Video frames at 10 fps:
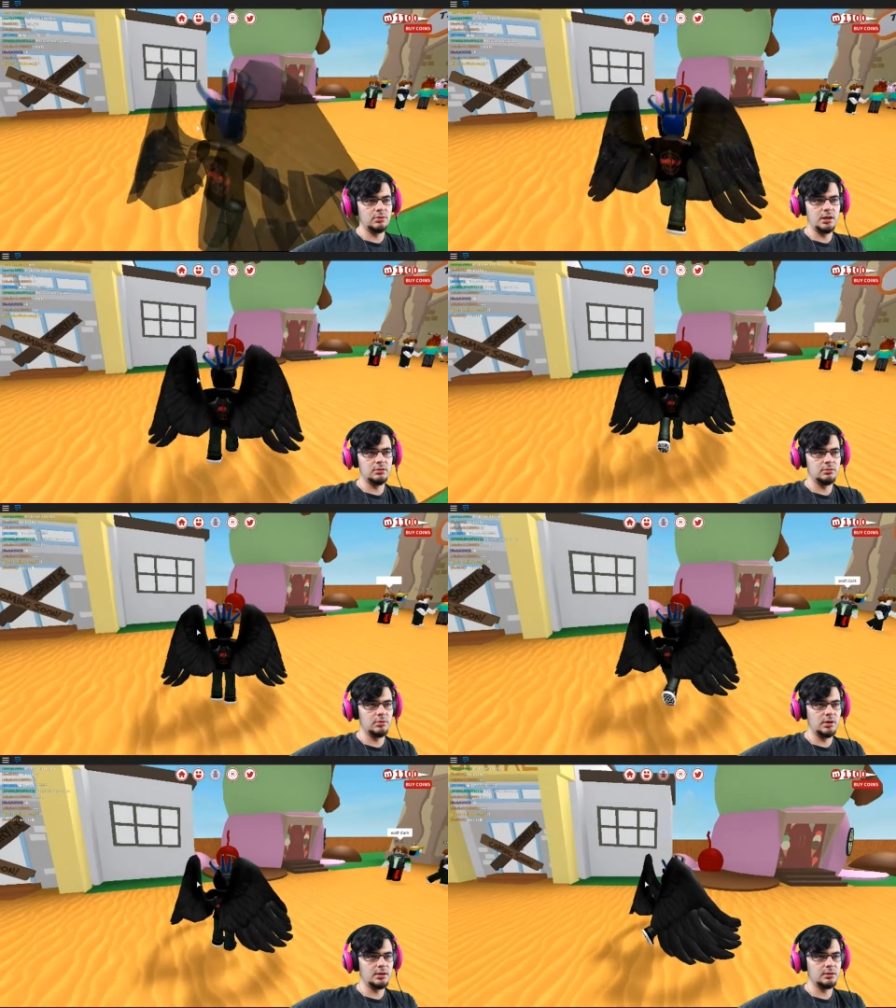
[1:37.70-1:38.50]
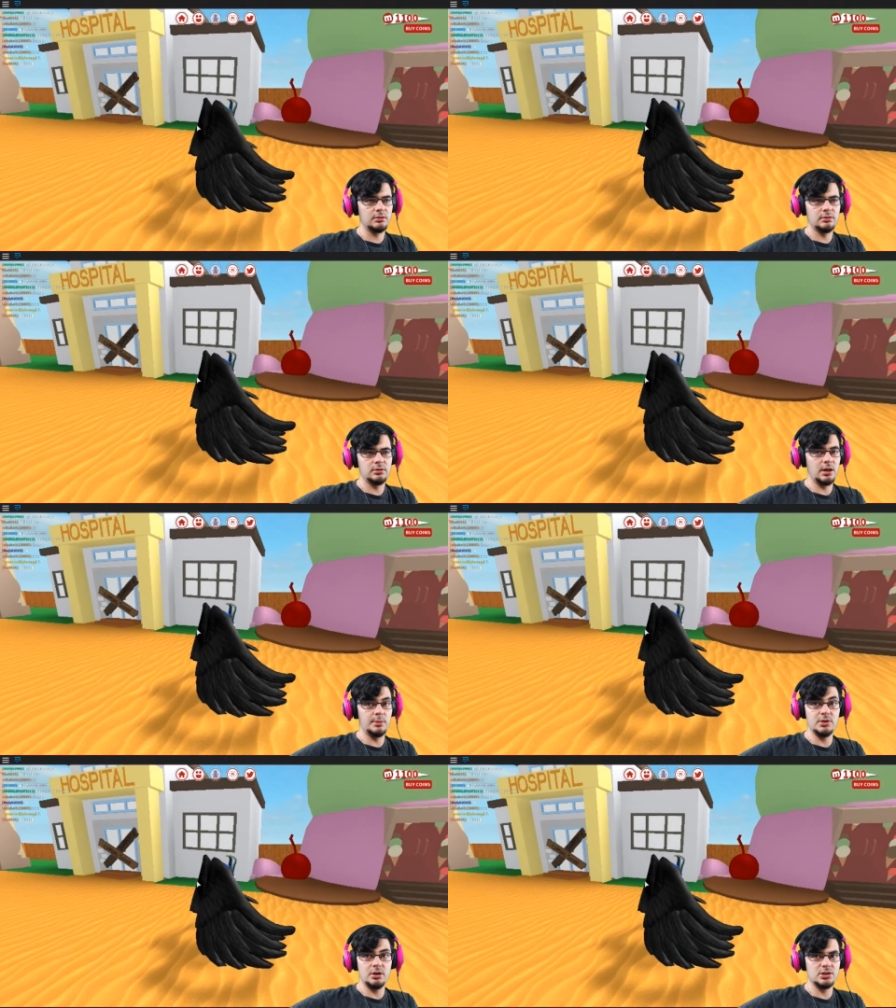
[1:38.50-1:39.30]
What? What?
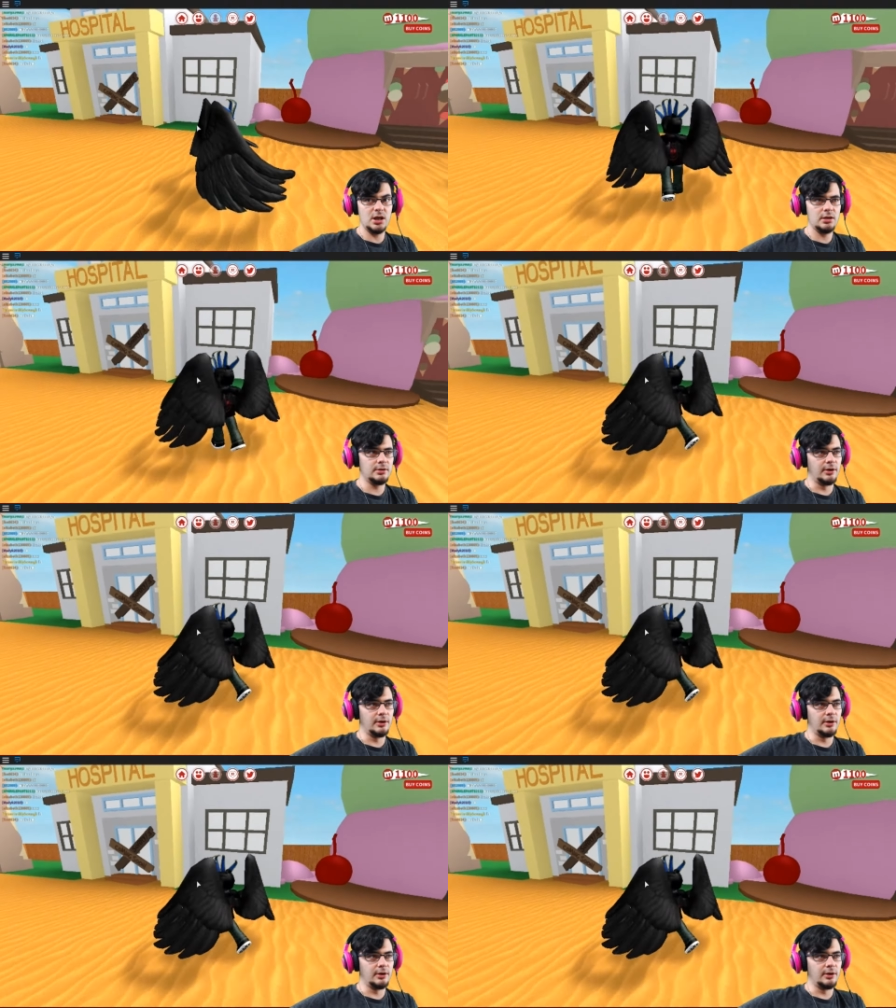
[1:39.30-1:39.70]
Club Dark J?